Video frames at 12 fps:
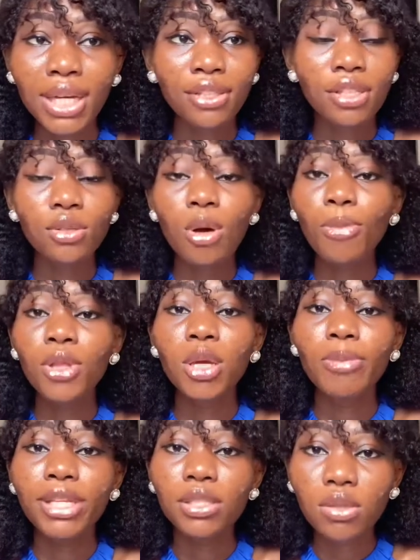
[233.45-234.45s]
I just uploaded
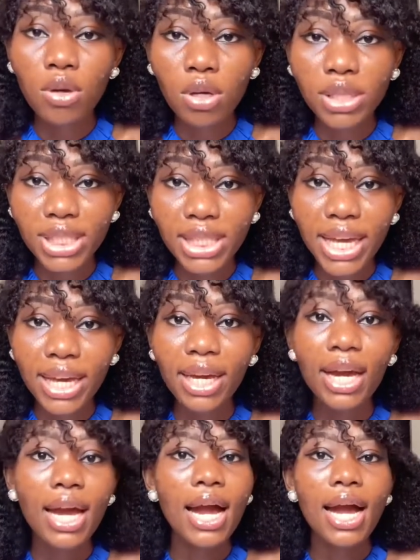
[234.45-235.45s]
my songs there
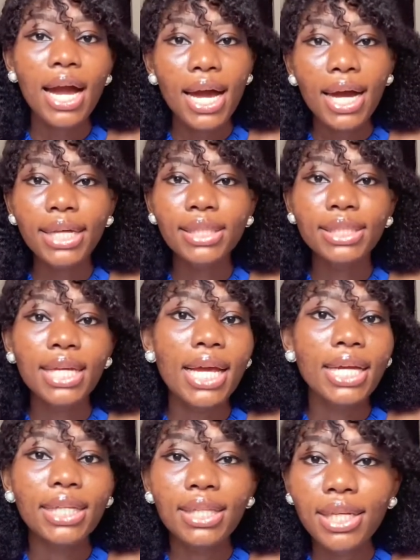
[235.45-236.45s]
and
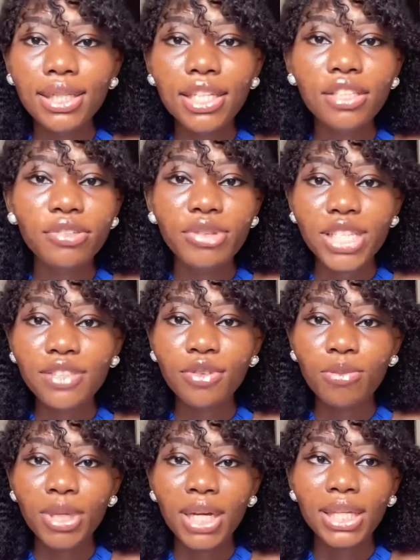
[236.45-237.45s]
they did the rest for
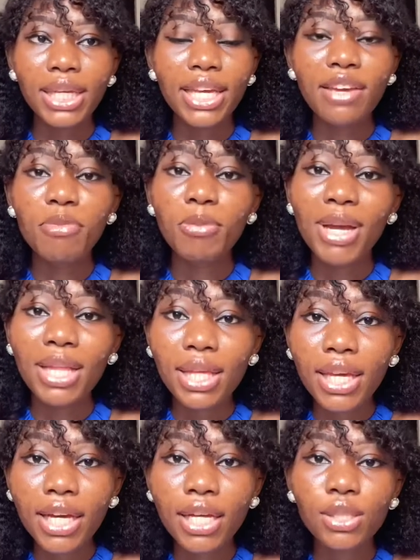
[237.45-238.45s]
me and they gave me my
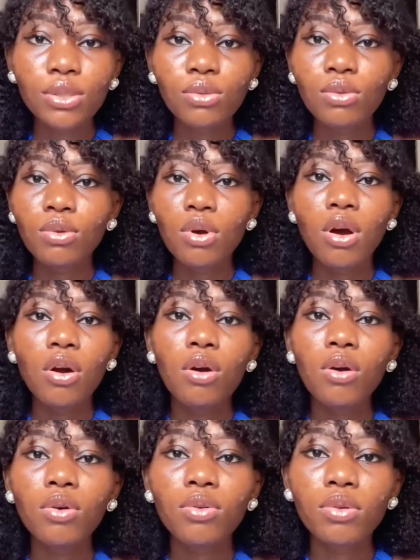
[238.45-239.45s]
link to
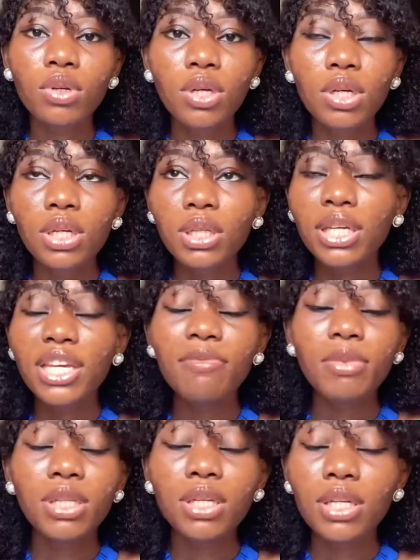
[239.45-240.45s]
all, they gave
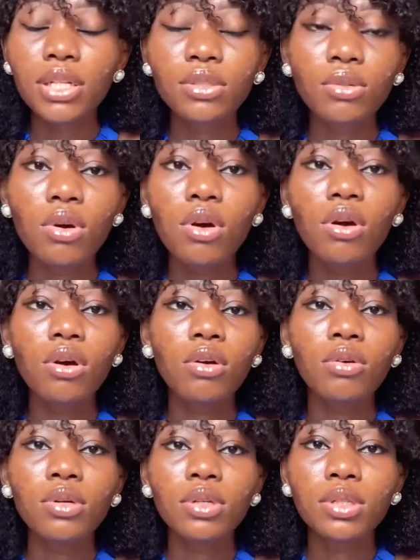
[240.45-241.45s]
me the link to
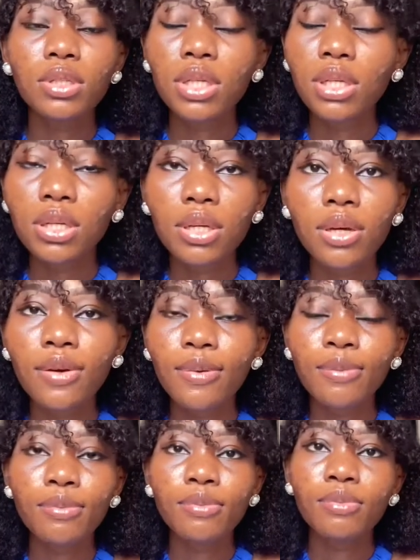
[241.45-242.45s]
all the um,